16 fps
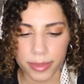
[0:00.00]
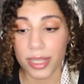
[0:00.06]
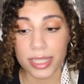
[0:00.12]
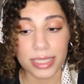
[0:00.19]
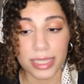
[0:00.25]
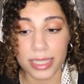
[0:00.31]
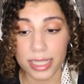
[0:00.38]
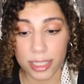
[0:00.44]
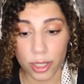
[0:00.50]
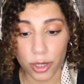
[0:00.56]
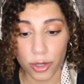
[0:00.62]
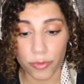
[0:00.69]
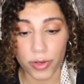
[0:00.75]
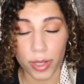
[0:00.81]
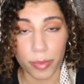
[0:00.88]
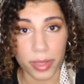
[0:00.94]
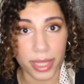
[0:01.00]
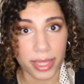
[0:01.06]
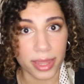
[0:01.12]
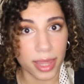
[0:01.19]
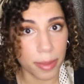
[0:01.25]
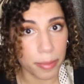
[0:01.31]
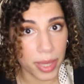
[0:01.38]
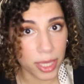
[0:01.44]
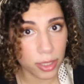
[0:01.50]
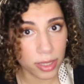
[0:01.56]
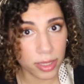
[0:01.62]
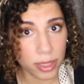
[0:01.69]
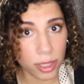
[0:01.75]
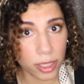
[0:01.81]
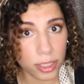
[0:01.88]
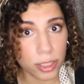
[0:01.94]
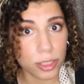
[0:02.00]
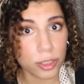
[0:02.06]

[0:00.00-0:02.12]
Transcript: Plus these aren't real but like they make it look